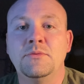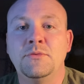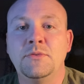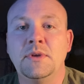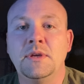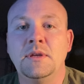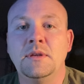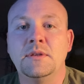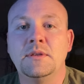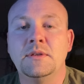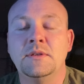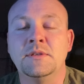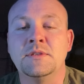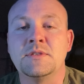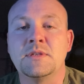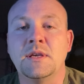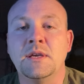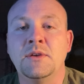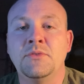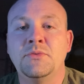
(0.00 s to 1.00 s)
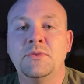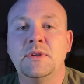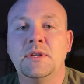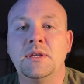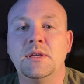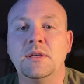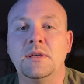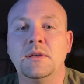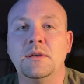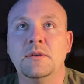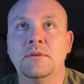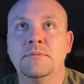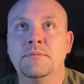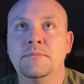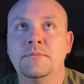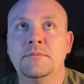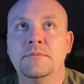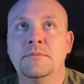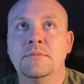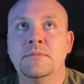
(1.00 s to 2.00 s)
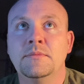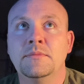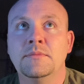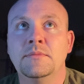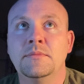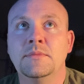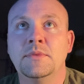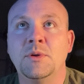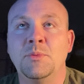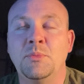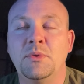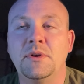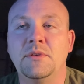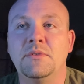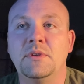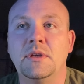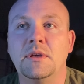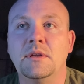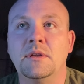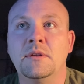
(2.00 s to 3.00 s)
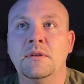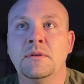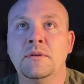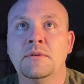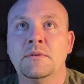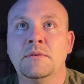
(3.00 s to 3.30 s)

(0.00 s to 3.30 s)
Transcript: Feet is FT, abbreviated.